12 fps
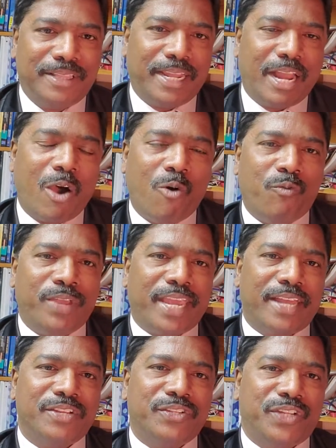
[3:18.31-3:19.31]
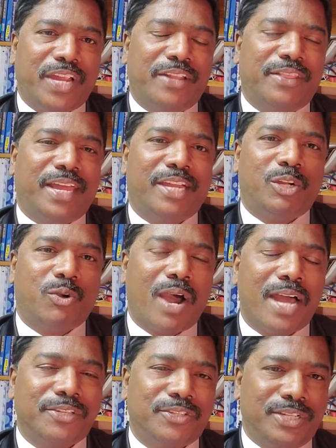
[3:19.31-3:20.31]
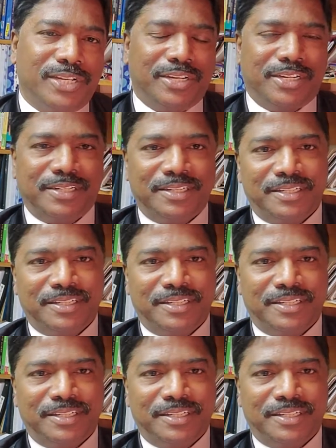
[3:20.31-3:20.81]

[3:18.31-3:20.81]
then how we can share that to our children.